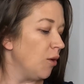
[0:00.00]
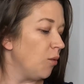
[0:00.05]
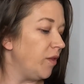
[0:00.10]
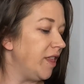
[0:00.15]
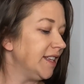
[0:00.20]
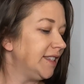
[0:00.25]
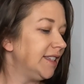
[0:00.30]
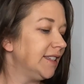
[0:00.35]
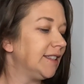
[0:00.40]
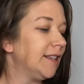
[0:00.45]

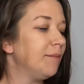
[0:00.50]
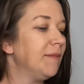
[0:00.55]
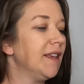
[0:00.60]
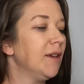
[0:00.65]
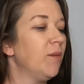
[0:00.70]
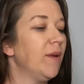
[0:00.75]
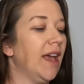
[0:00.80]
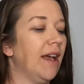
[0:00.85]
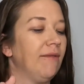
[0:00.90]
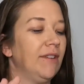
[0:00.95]
This is
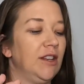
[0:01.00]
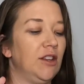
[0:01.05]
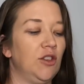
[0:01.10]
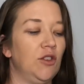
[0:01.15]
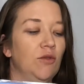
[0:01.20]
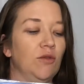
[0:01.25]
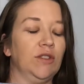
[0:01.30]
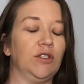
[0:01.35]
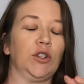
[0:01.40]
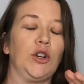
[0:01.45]
something we haven't
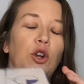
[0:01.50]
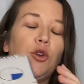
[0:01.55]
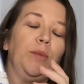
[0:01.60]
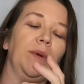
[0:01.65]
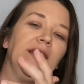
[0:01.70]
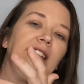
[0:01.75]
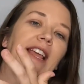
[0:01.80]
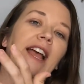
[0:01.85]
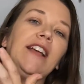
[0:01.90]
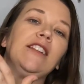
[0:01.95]
used or
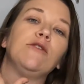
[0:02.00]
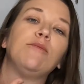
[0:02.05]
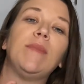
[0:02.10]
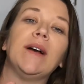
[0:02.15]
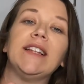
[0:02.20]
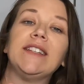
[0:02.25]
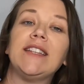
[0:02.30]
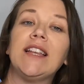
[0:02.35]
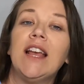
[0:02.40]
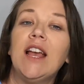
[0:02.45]
opened yet,
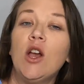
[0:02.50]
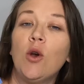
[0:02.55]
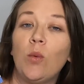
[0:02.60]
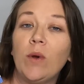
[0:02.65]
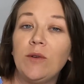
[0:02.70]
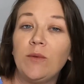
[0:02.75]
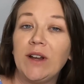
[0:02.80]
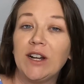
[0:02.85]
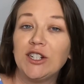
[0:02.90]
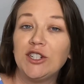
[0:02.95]
but
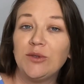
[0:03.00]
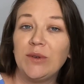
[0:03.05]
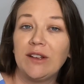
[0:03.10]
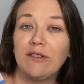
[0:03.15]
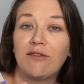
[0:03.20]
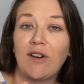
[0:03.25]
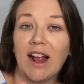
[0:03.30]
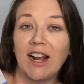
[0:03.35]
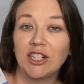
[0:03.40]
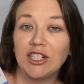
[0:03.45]
when we are
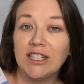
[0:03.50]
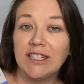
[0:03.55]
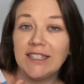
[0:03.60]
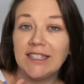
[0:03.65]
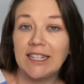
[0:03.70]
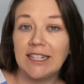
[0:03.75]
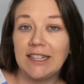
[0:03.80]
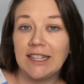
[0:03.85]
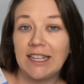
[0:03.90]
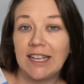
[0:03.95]
doing
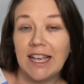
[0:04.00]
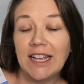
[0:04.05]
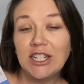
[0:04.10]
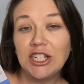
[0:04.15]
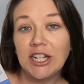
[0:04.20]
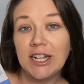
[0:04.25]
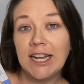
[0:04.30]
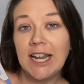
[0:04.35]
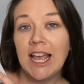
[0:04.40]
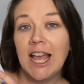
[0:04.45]
fractions in the
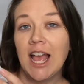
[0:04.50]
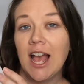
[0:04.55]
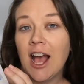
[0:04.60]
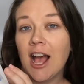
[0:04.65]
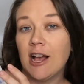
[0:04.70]
kitchen,